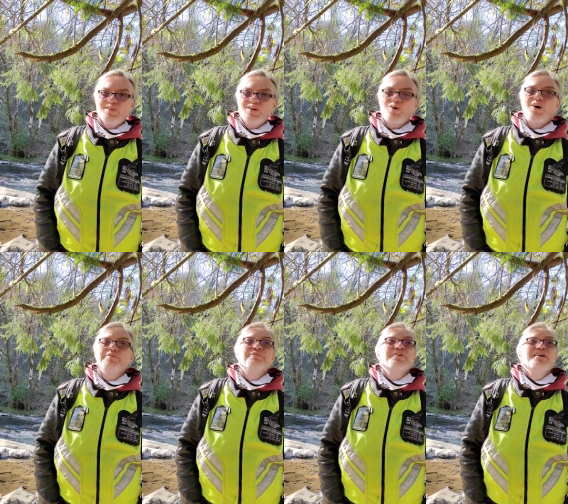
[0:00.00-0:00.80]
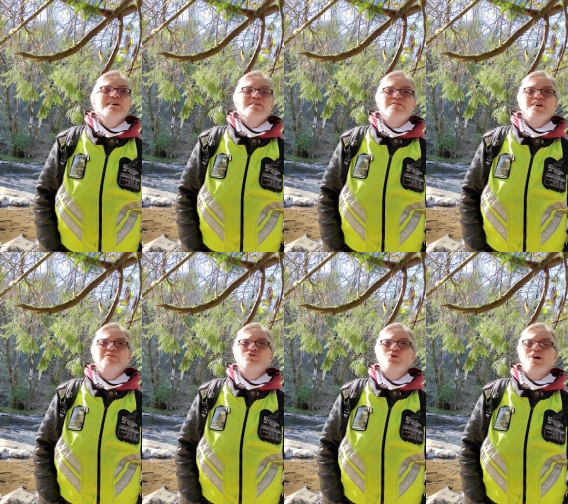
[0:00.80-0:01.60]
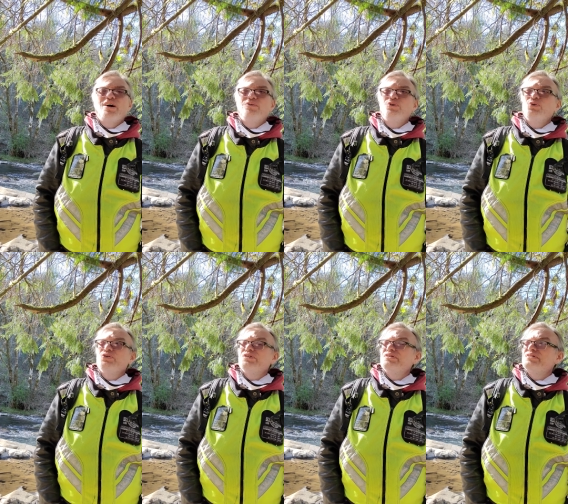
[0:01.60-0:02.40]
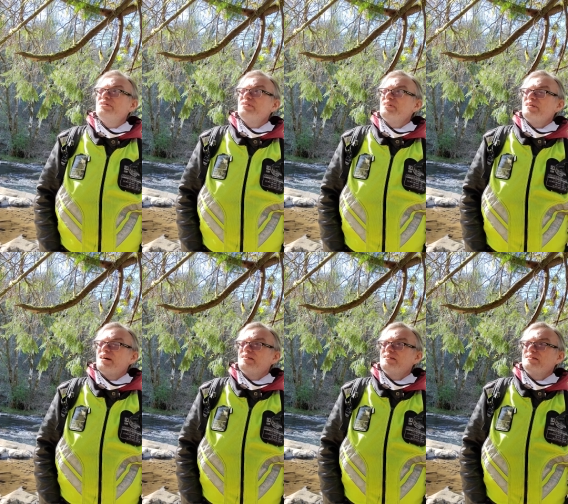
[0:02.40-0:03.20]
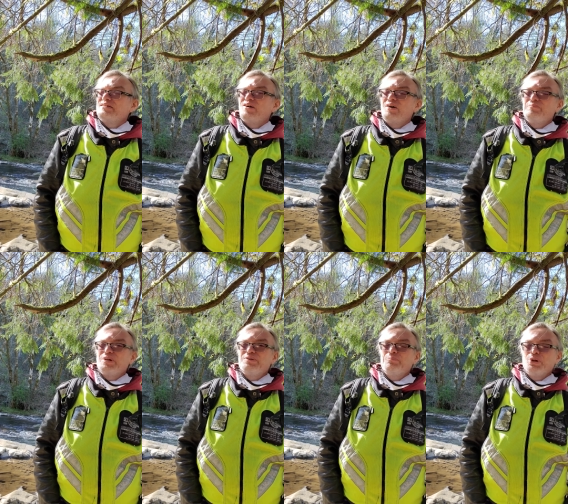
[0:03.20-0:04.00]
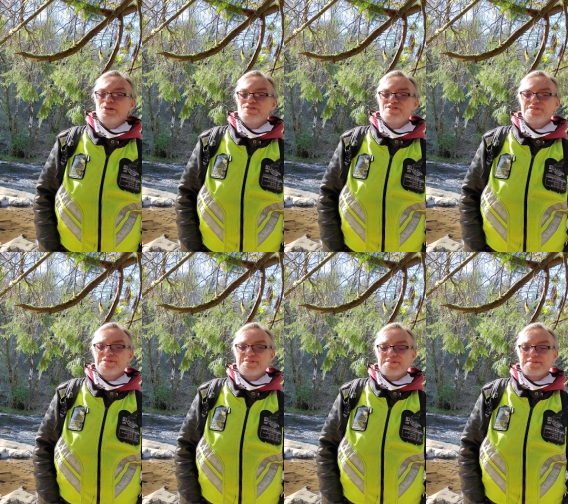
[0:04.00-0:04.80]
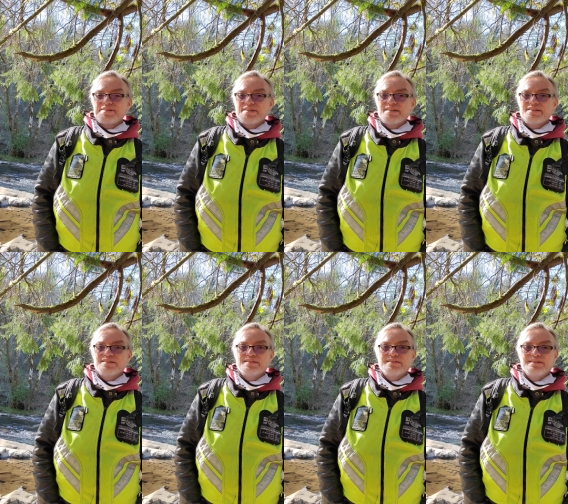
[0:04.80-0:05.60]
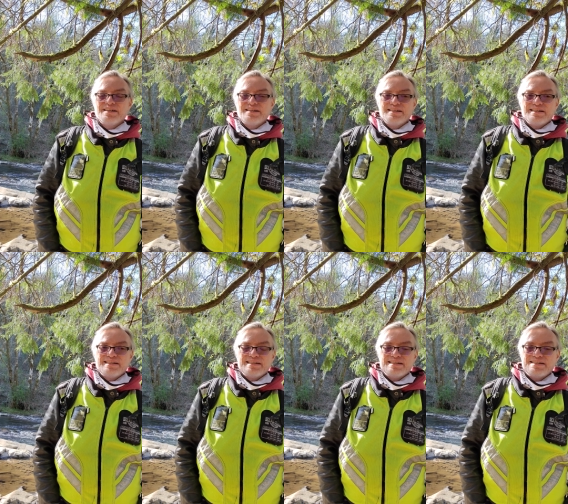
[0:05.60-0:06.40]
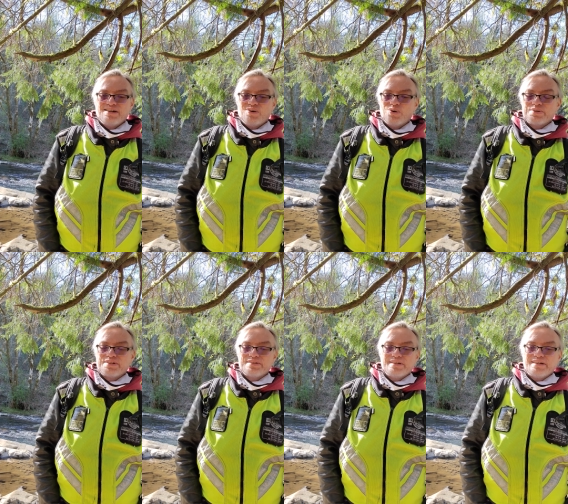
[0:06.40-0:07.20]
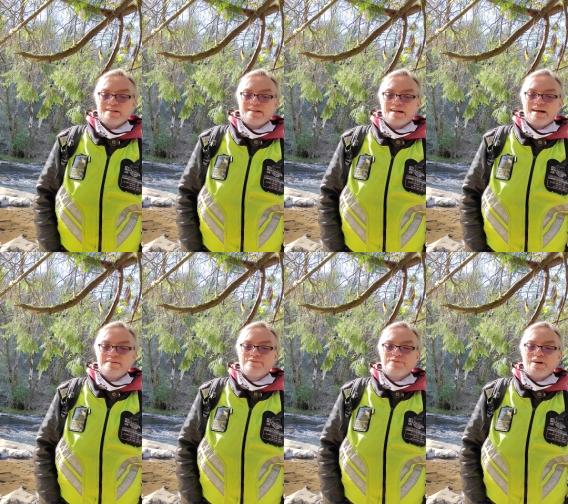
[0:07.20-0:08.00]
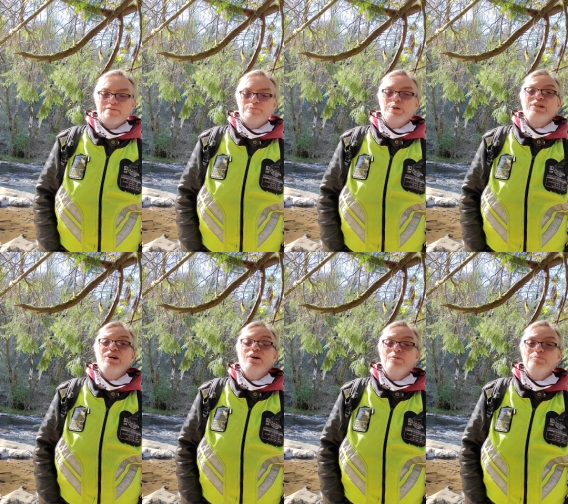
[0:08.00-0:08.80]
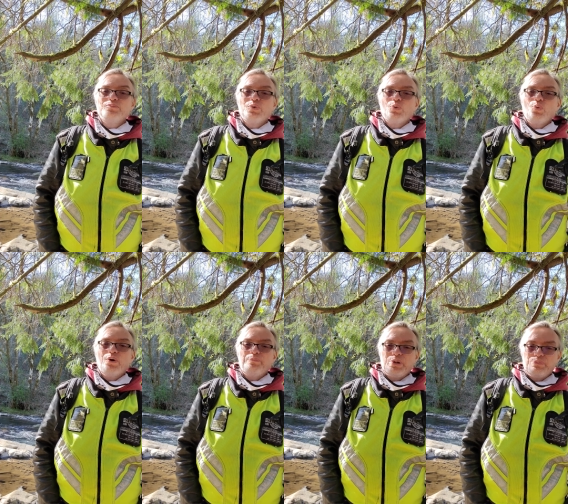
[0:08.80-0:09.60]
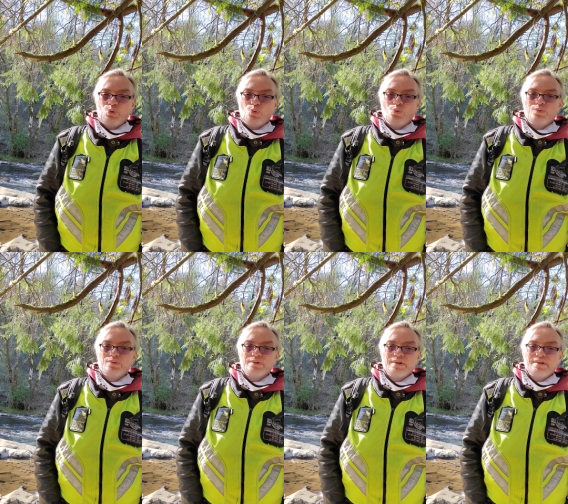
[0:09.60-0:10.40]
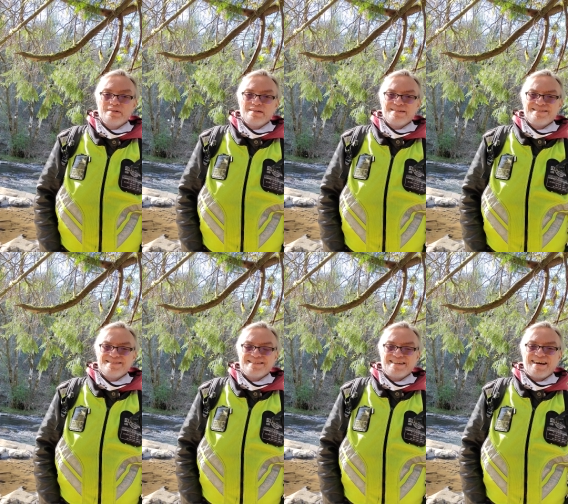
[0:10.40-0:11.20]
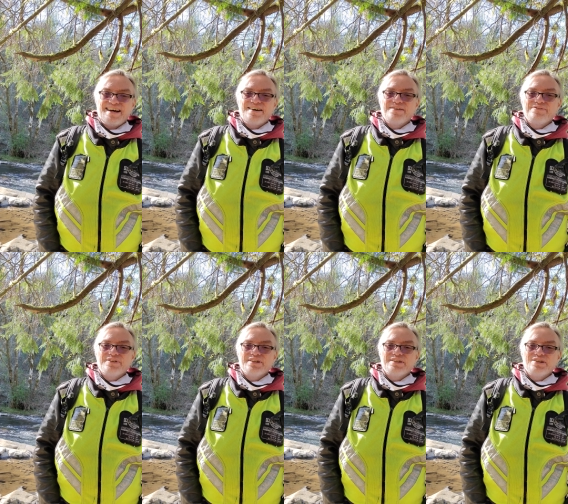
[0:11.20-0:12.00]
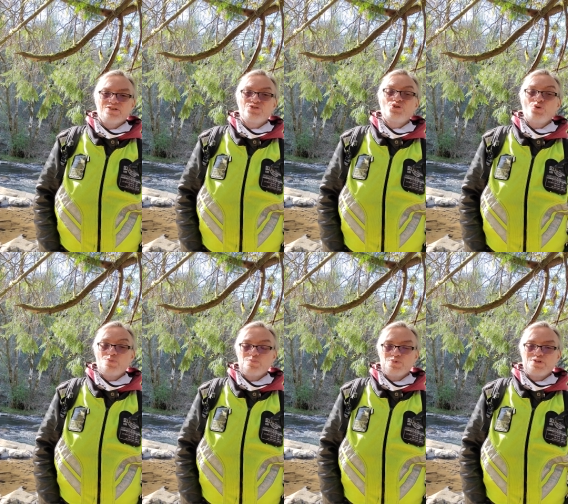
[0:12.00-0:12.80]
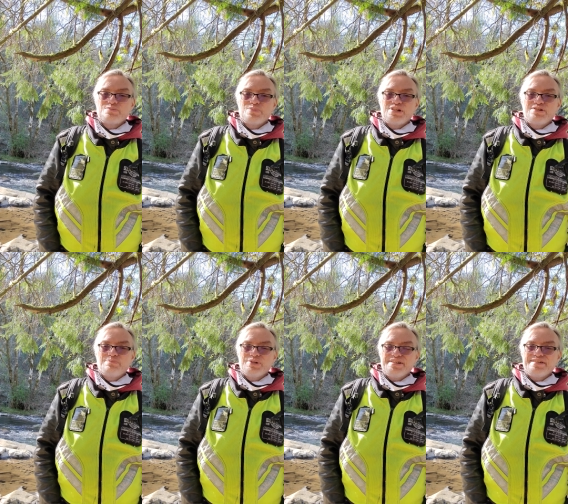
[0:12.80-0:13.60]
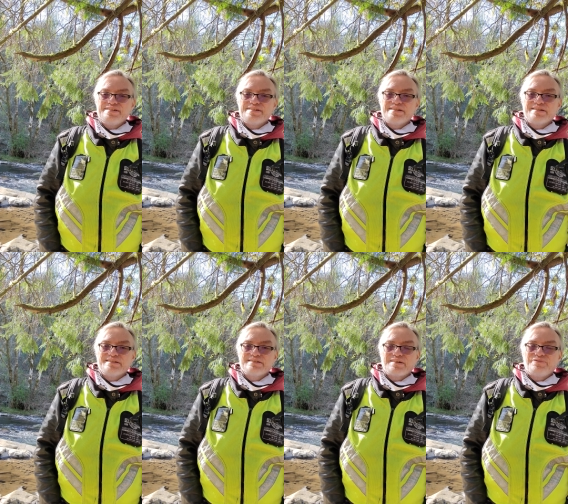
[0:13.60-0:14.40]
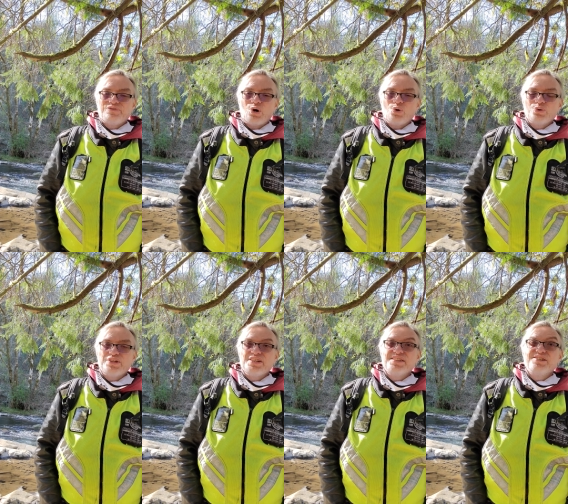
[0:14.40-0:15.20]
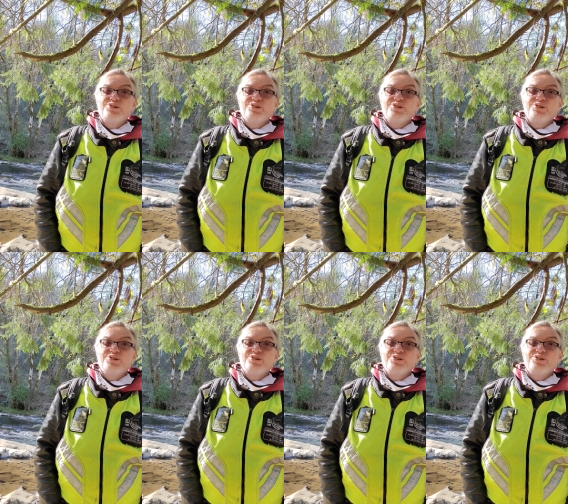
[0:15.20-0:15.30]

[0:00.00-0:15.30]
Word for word: you know, I've, I've traveled and, you know, I've been places and, uh, you know, I've I've become what people have uh, assumed me to be. Uh, I've fallen in the